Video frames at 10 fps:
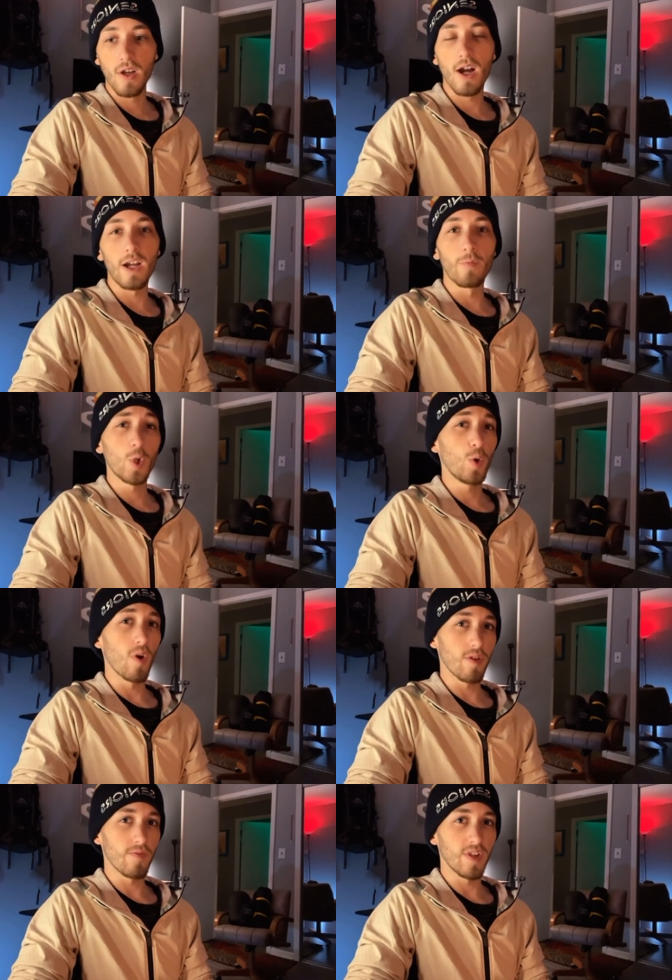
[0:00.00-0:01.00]
I have two
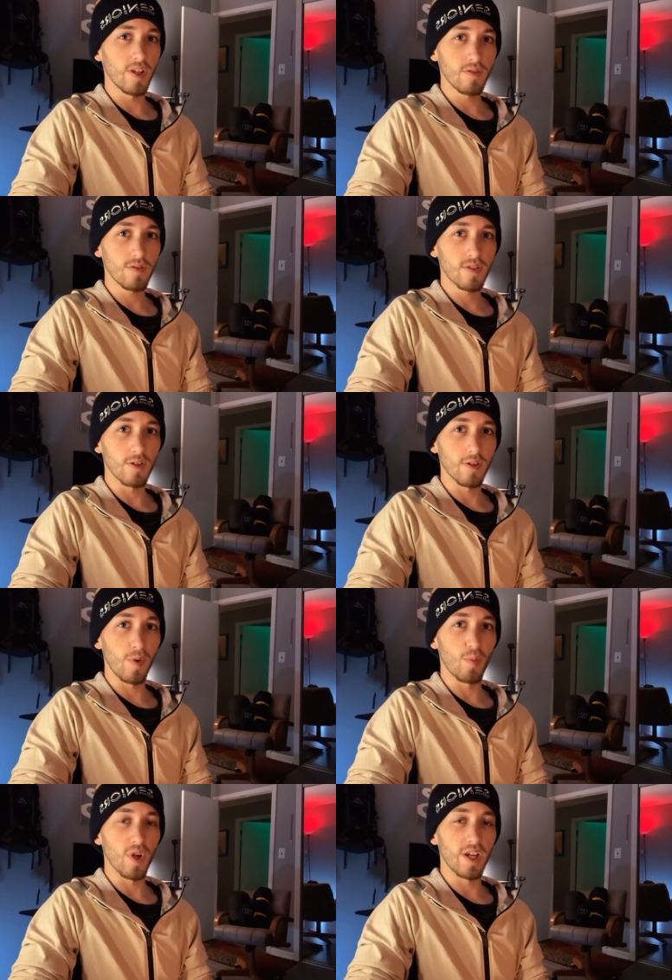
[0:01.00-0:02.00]
other videos that are going to be
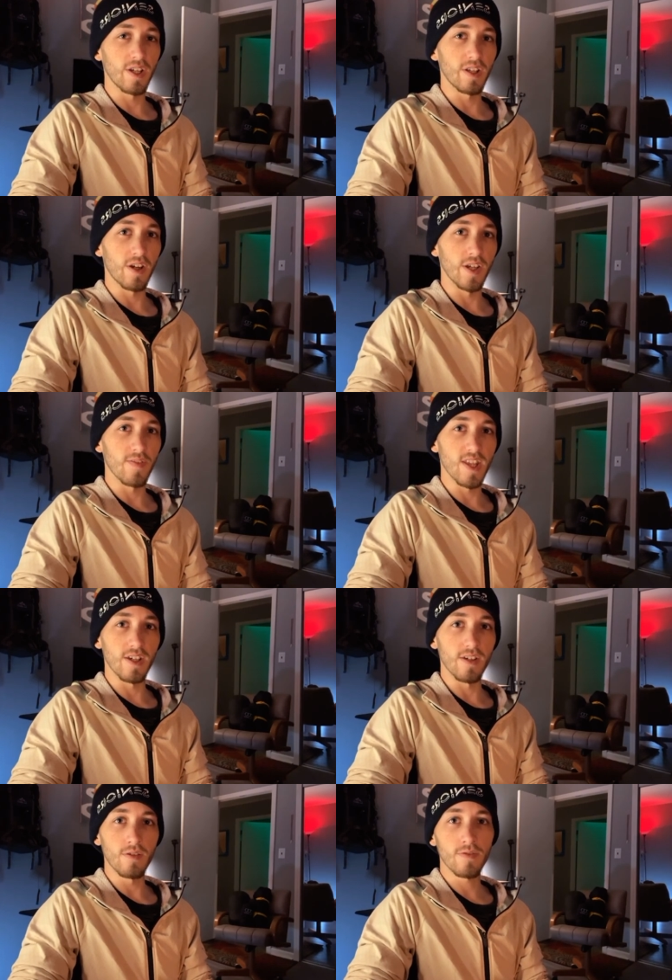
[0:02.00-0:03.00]
breaking down
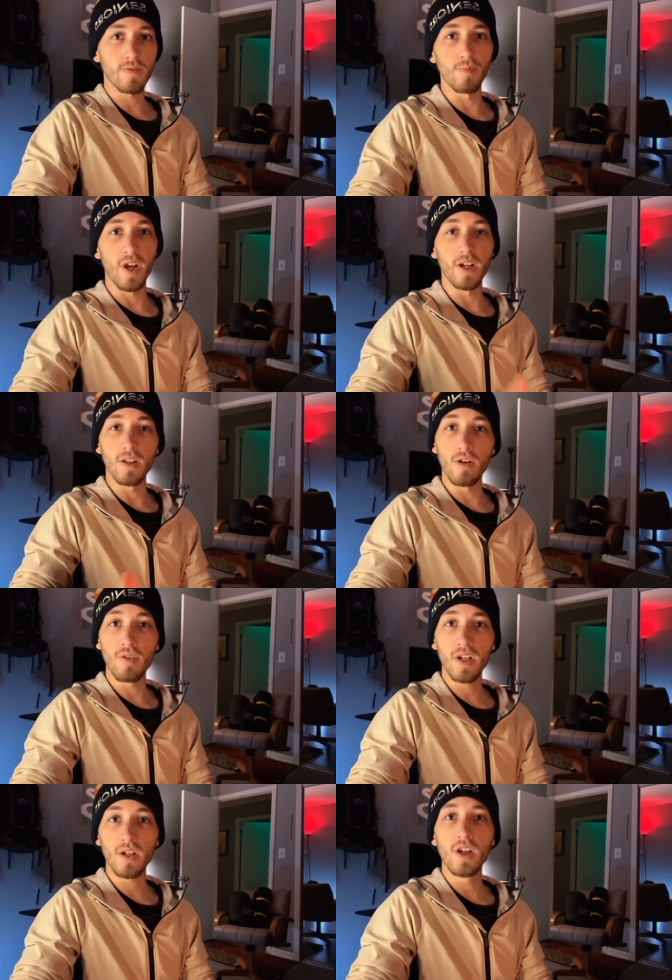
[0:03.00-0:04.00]
everything else, from my
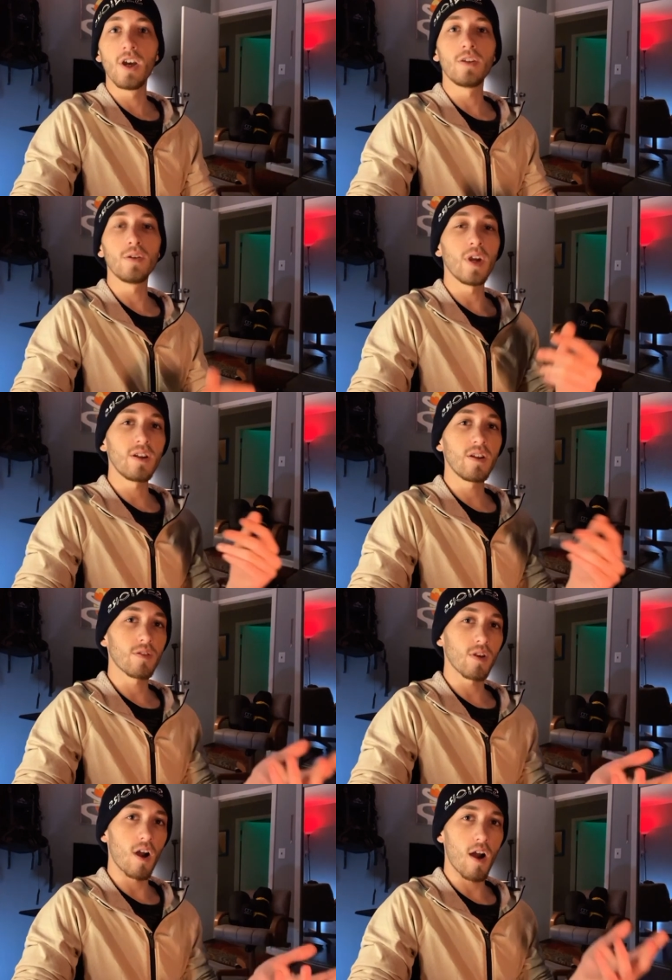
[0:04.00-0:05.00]
clothing to any
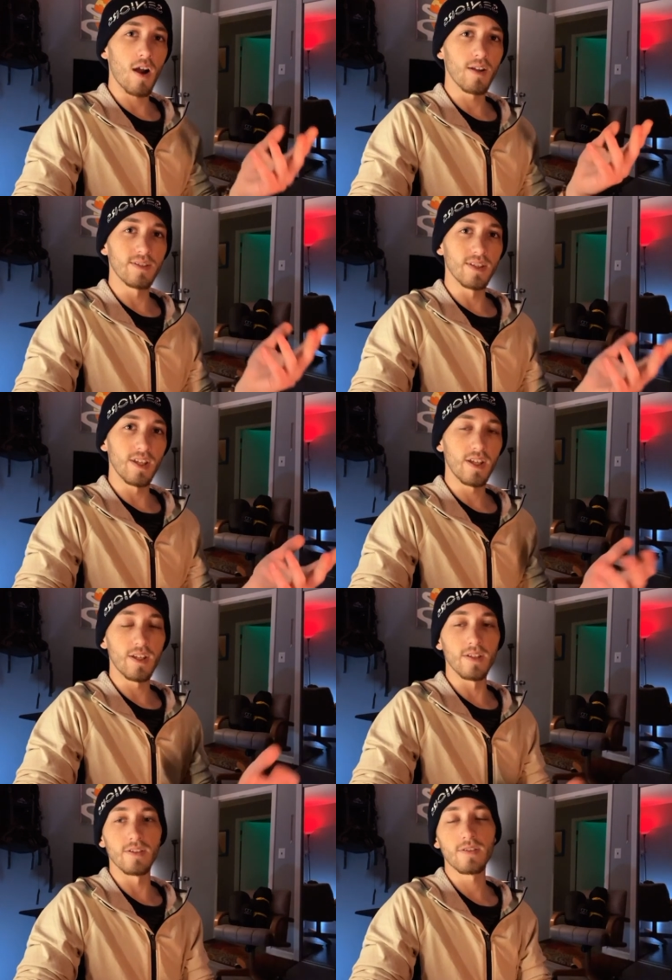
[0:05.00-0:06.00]
other odds and
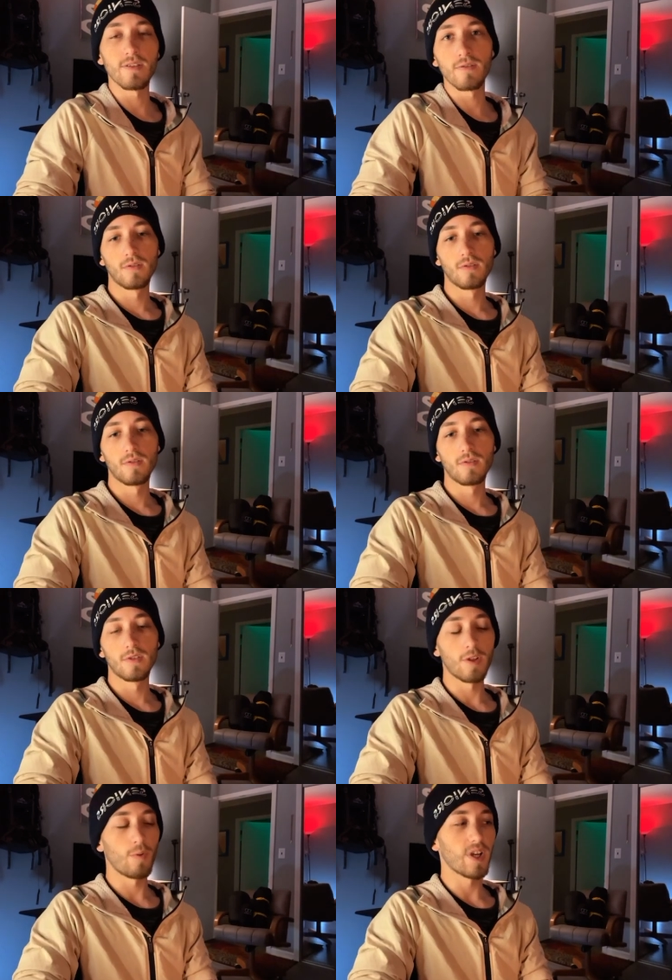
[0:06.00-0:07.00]
ends.
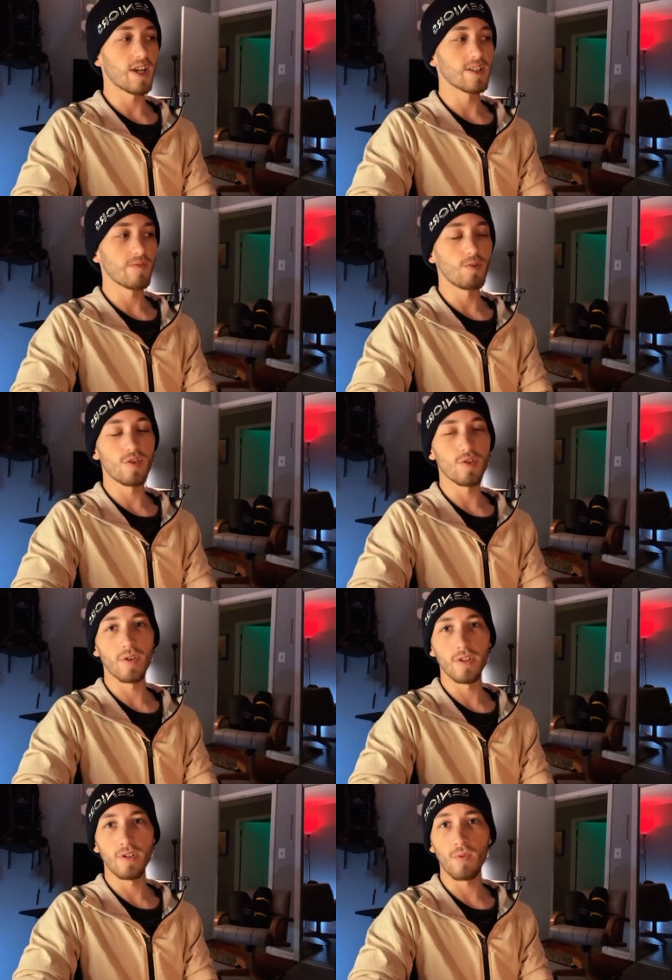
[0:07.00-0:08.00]
So anyway guys, if you
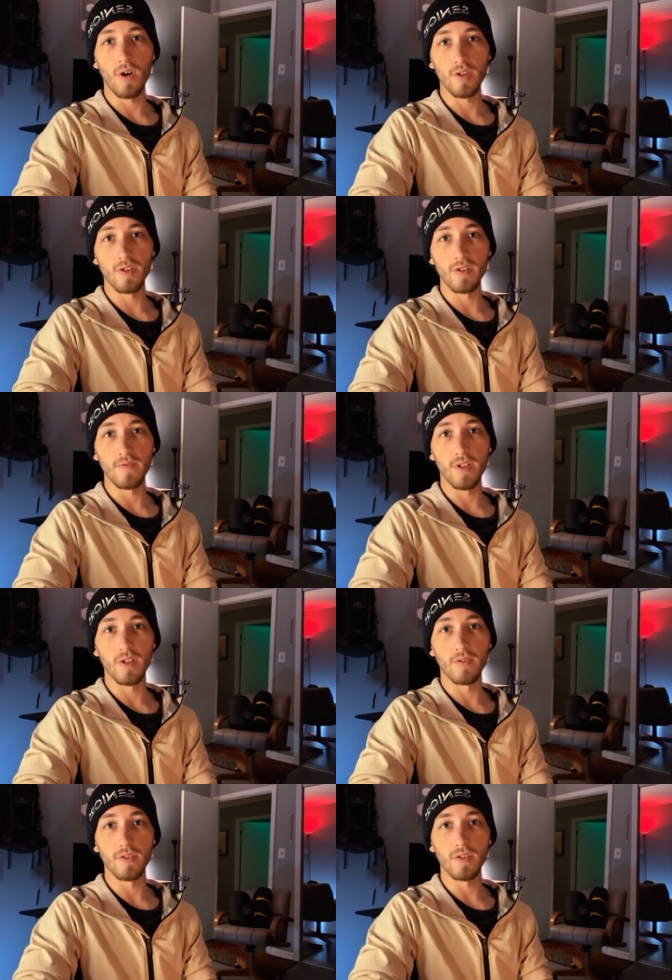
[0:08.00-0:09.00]
enjoyed watching this
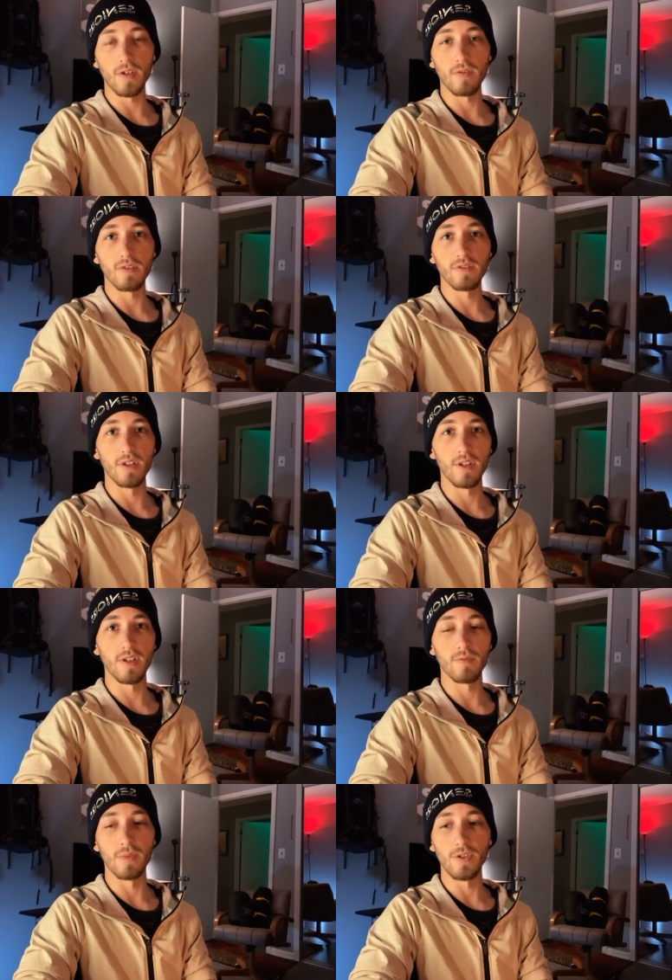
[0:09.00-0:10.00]
video and stuck around to the
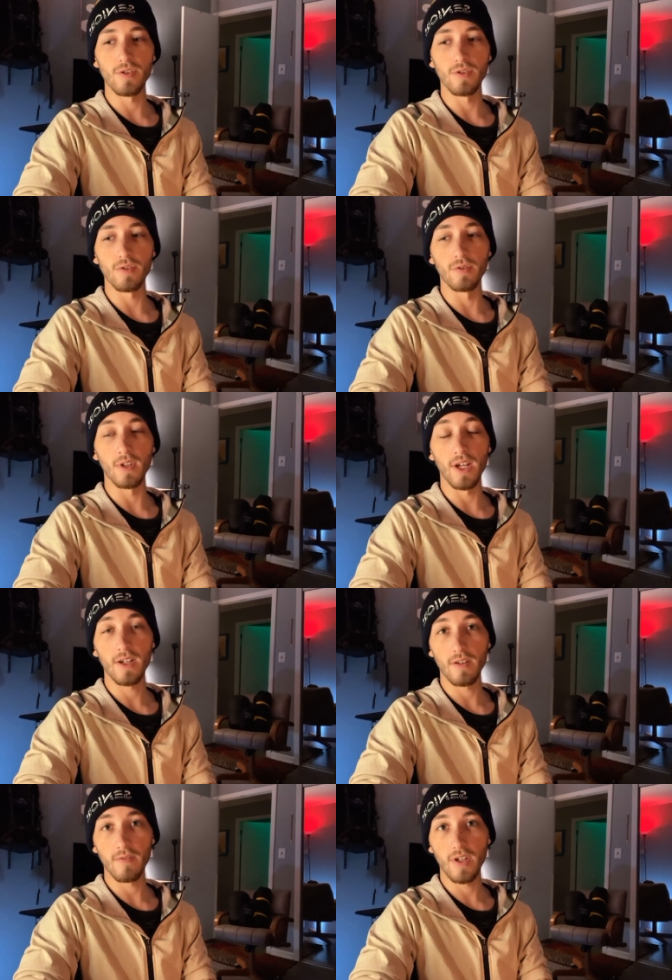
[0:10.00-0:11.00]
end, be sure to
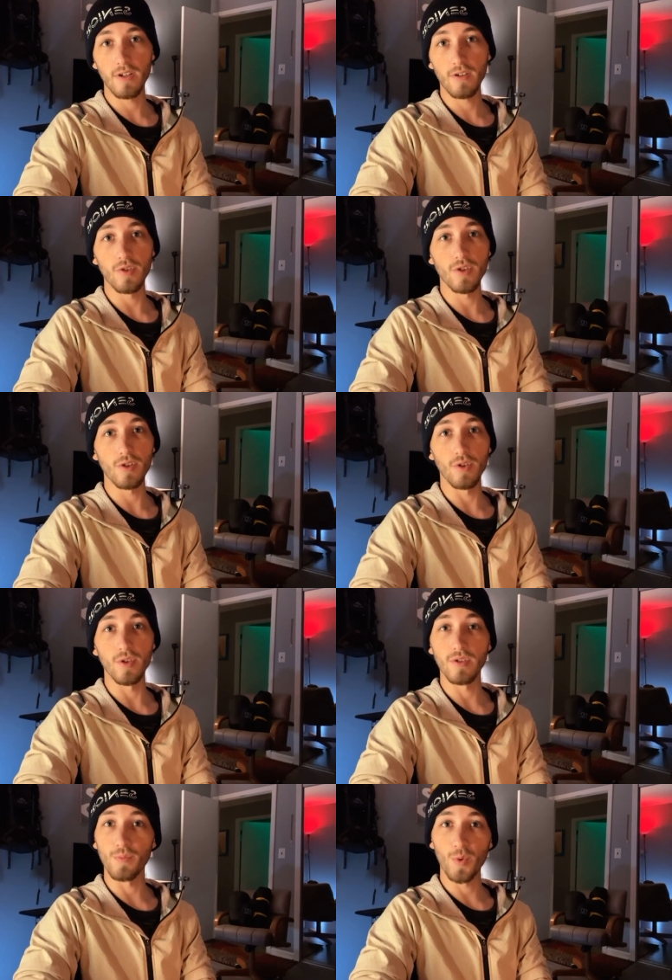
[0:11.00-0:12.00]
like the video to show your
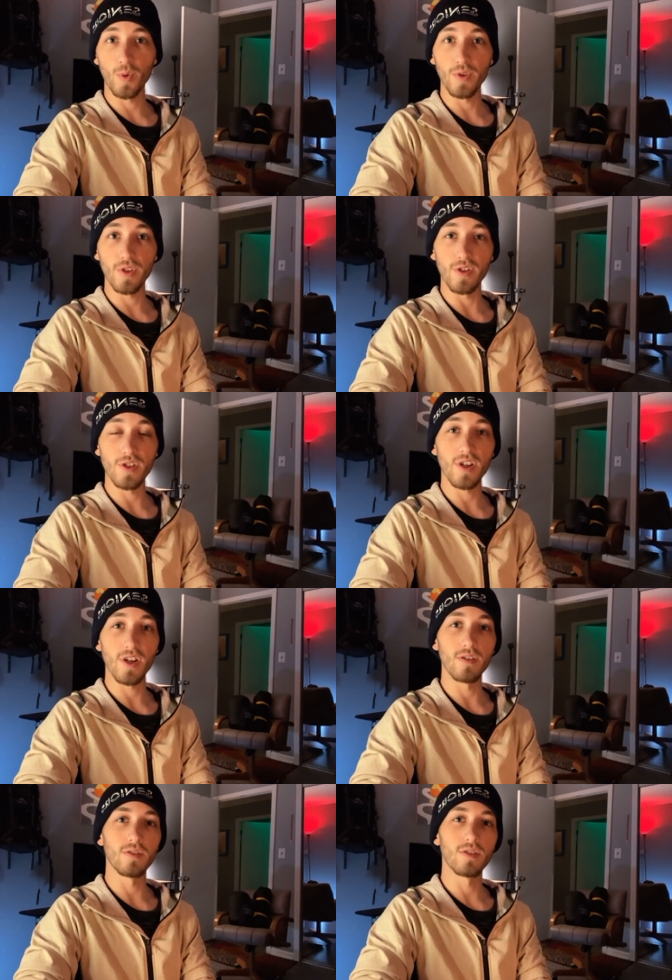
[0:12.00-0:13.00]
support to this
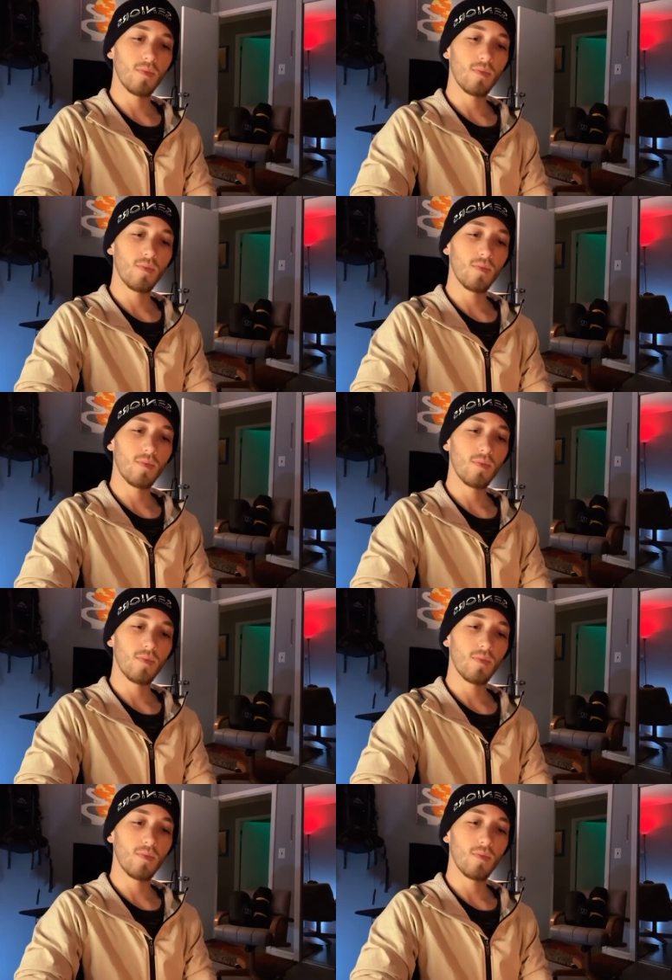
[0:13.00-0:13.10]
channel.